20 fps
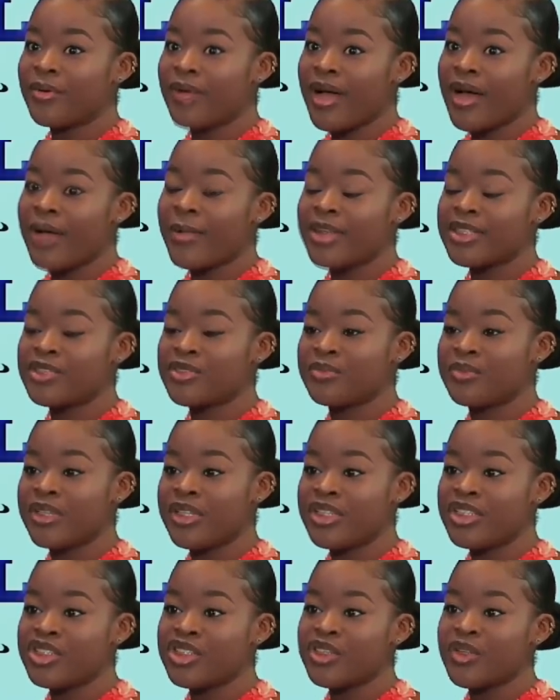program has
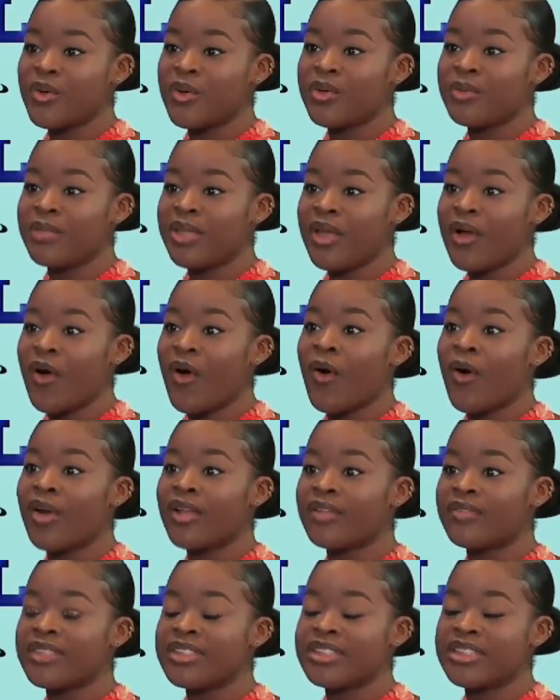really shown me
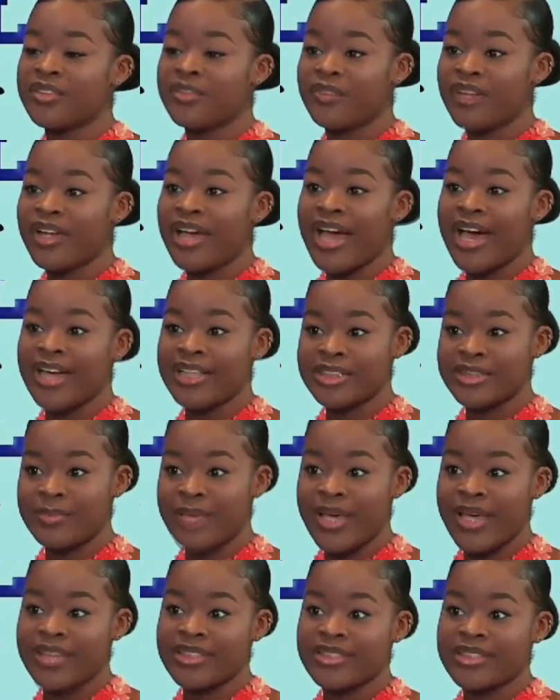all of the different
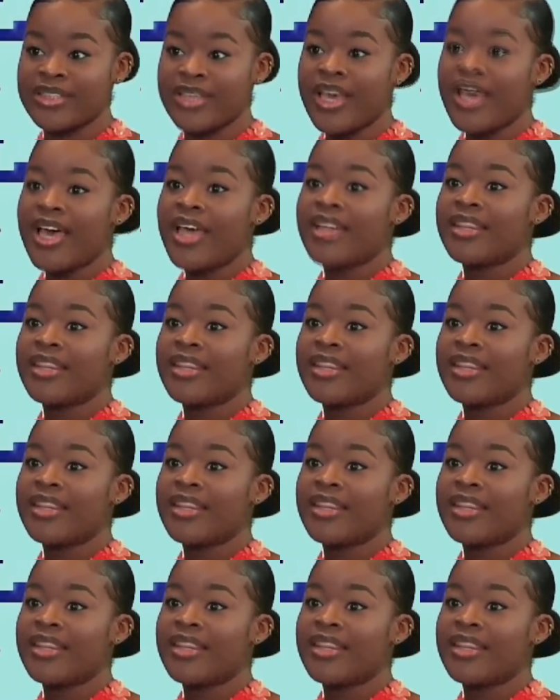aspects